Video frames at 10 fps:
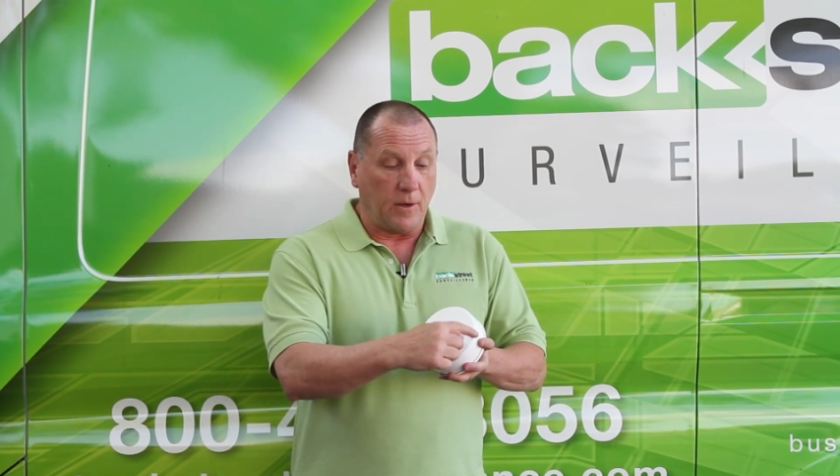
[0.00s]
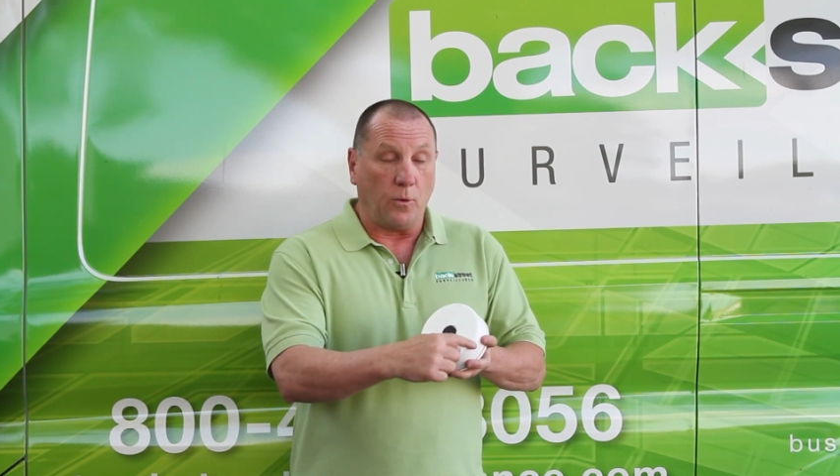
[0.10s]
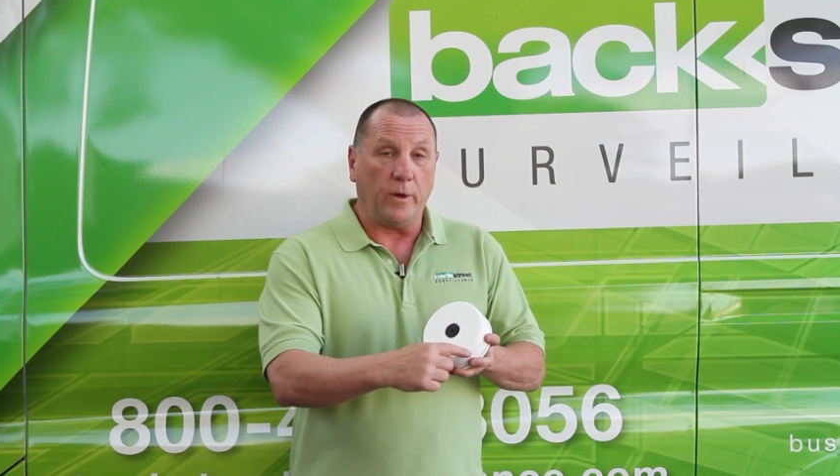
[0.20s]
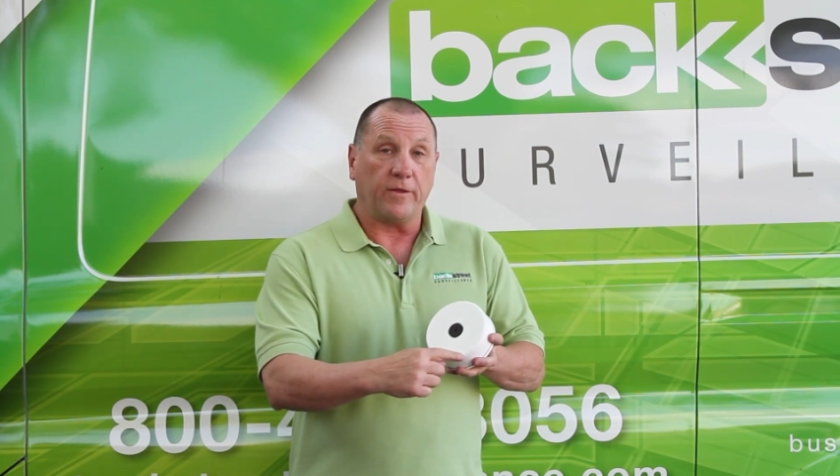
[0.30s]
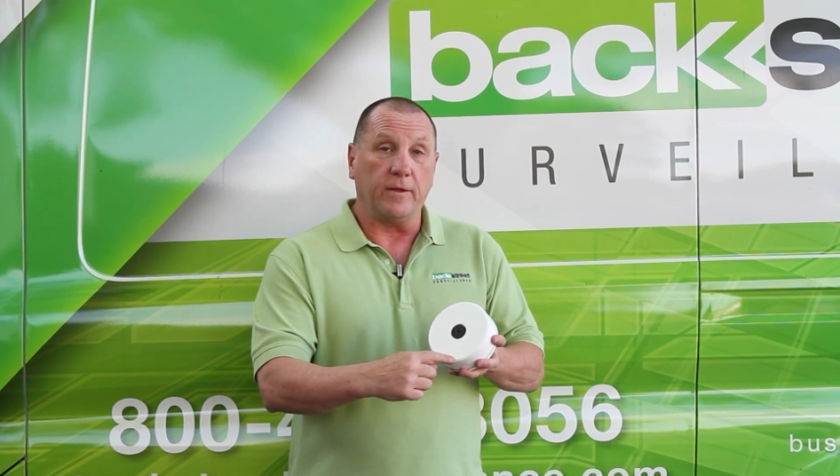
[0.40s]

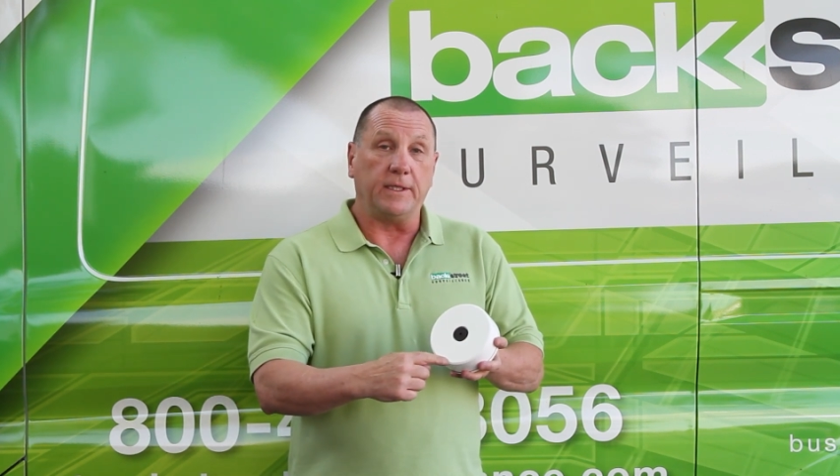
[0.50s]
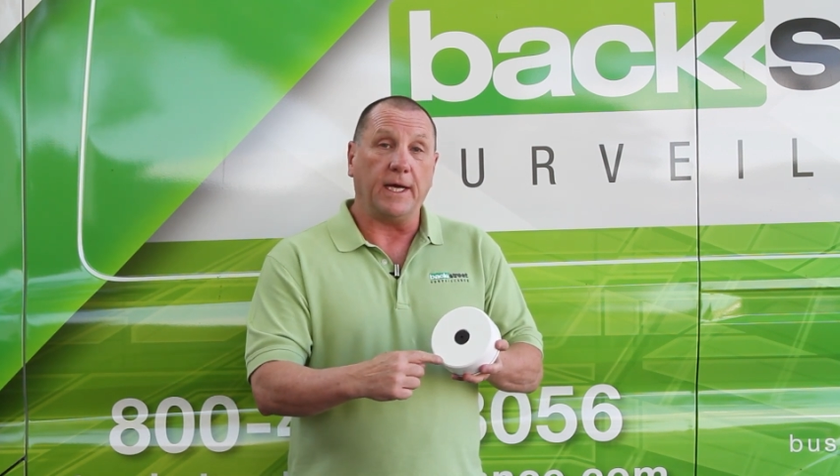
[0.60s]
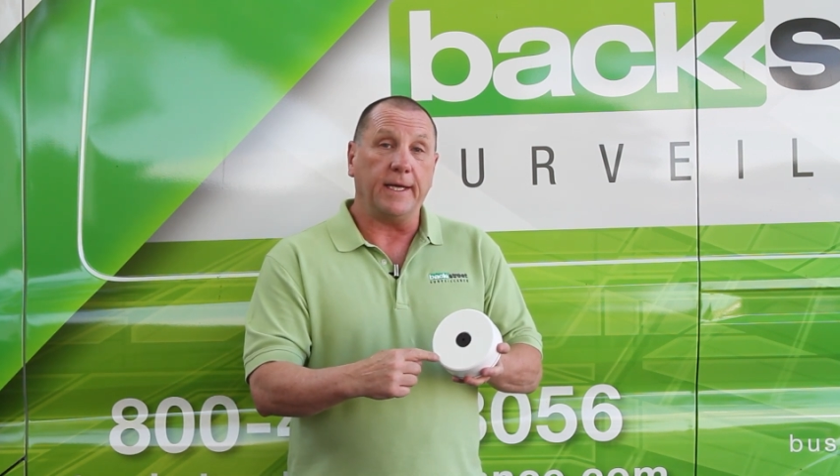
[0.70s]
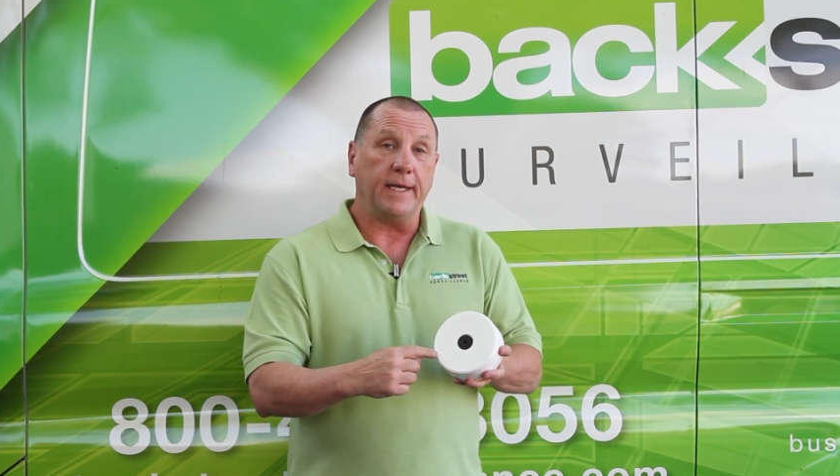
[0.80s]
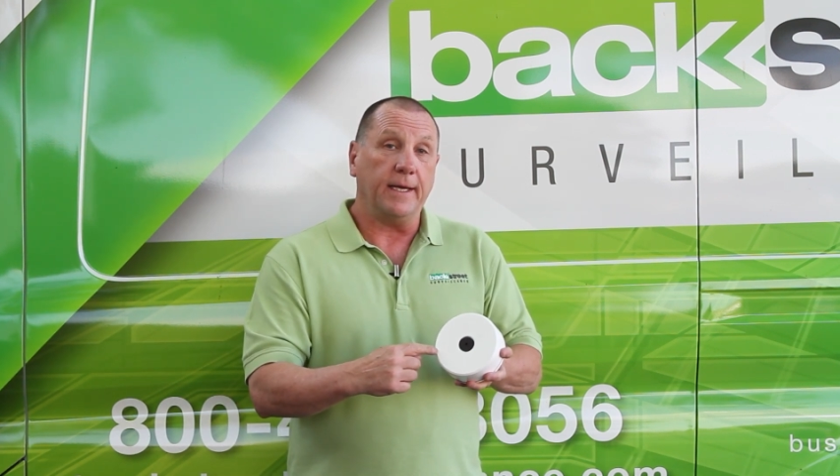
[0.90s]
with a
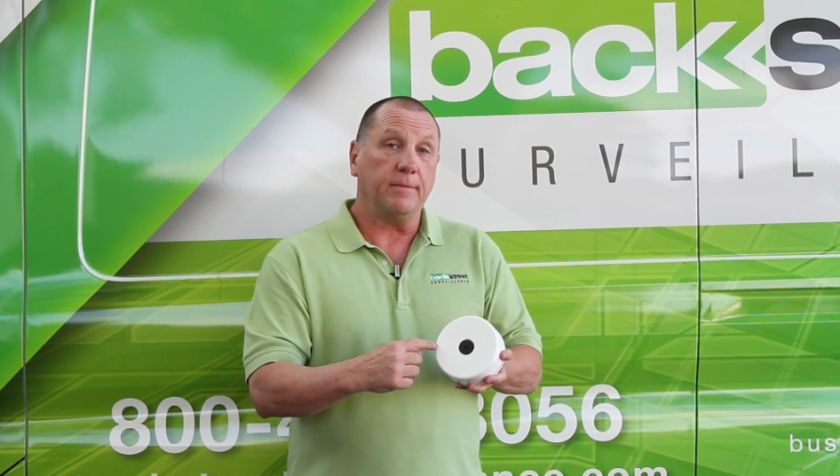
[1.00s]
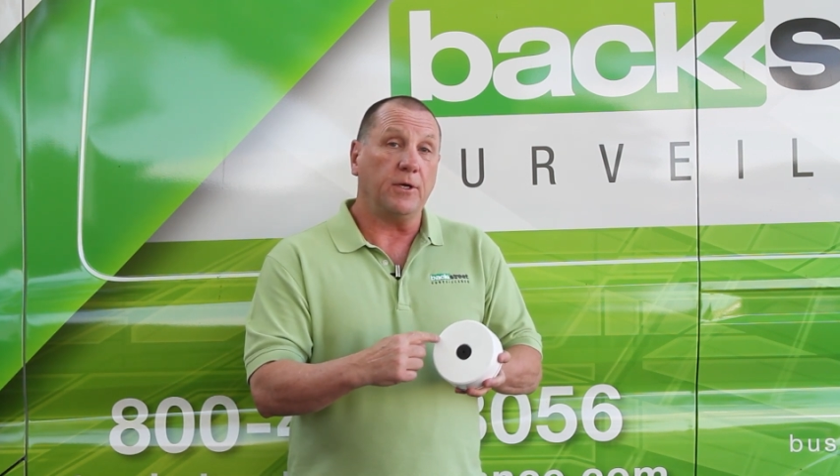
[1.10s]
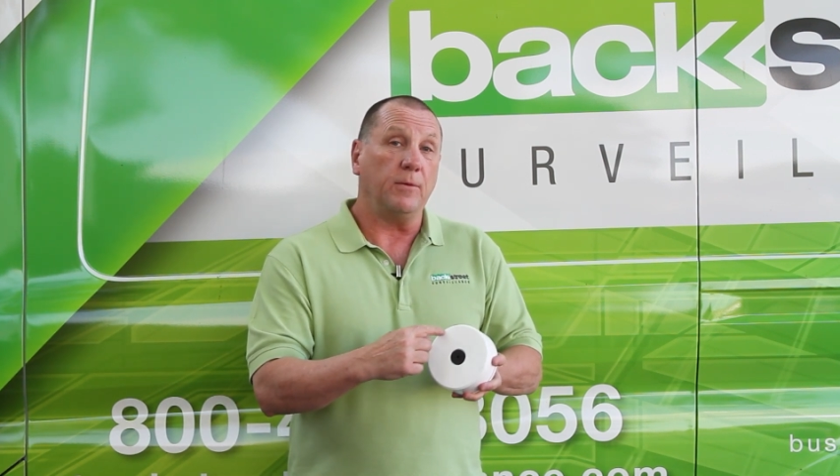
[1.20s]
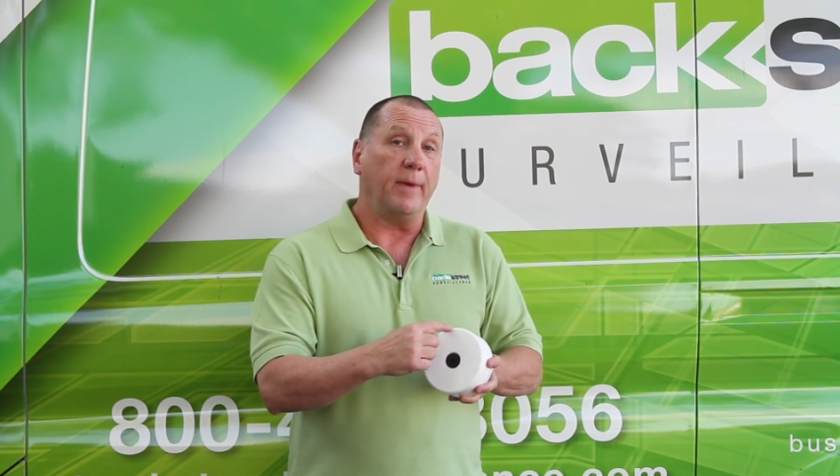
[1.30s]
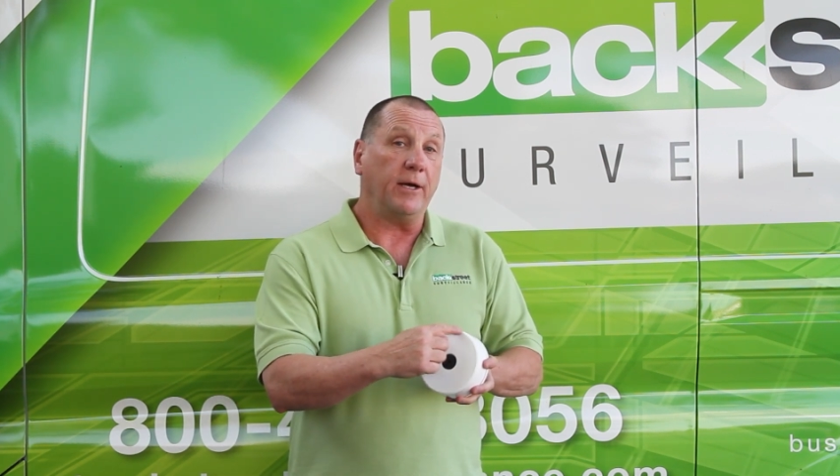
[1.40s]

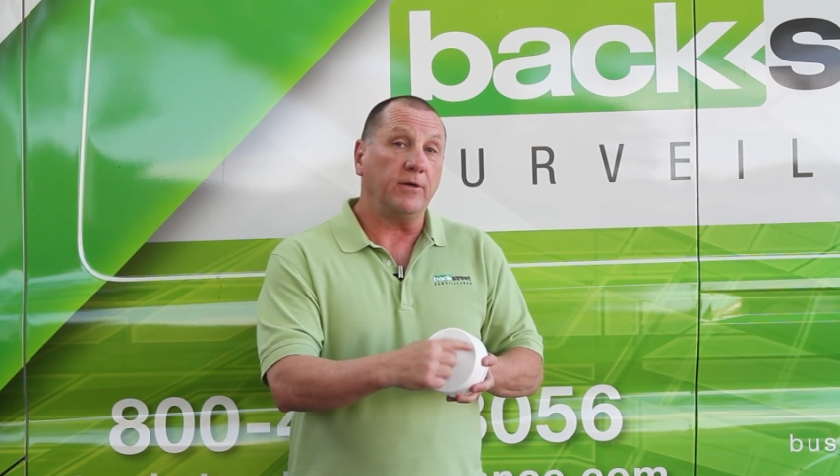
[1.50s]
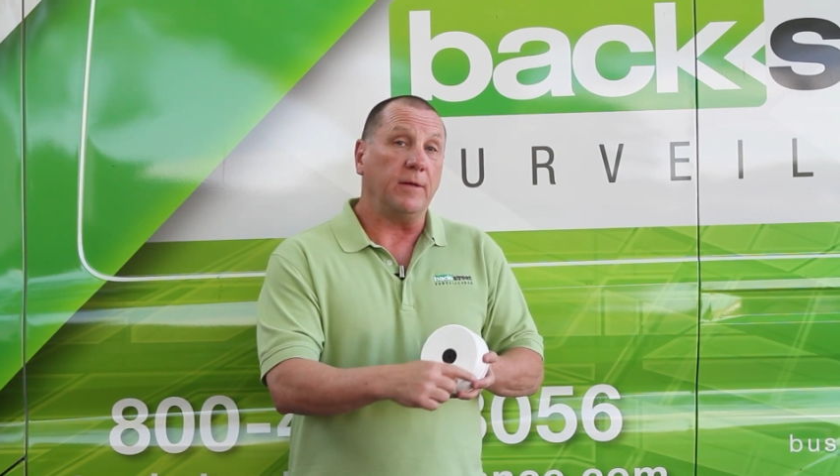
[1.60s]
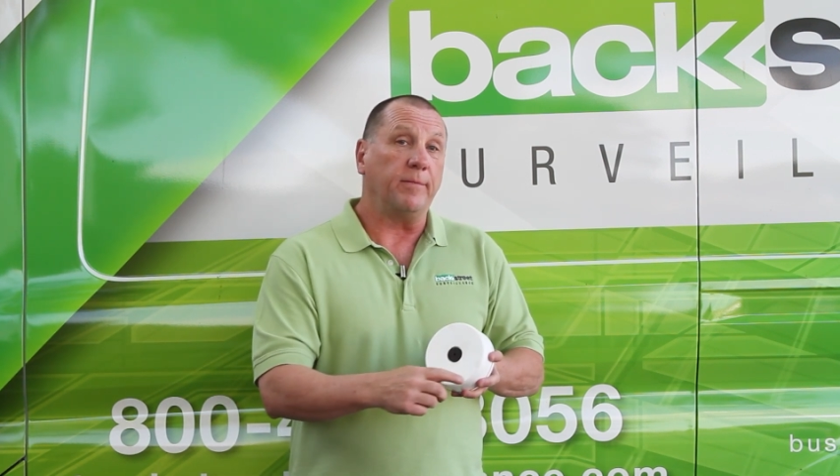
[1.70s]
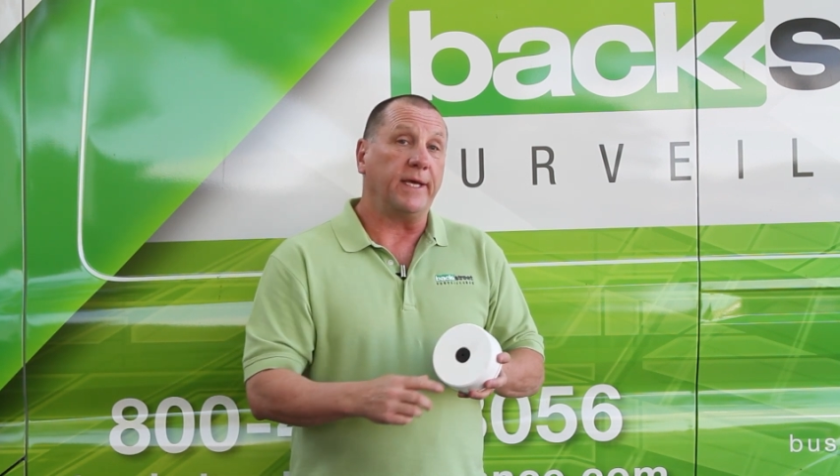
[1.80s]
diameter mounting